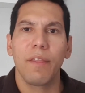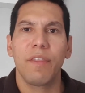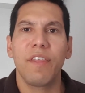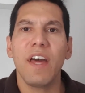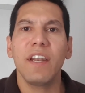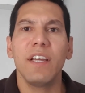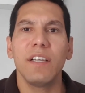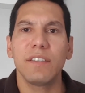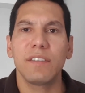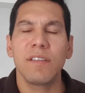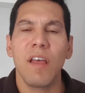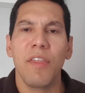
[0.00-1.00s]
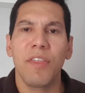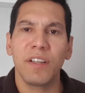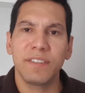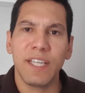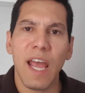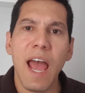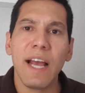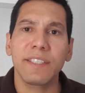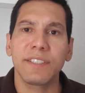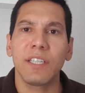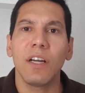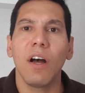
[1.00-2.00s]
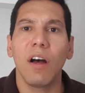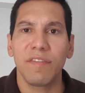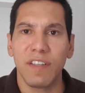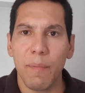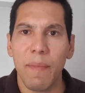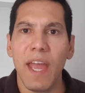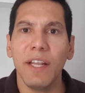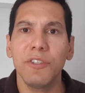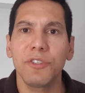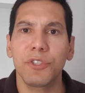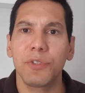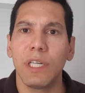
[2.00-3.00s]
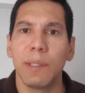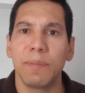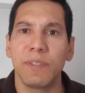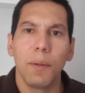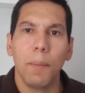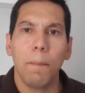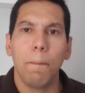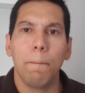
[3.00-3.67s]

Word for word: That is, the text of the manuscripts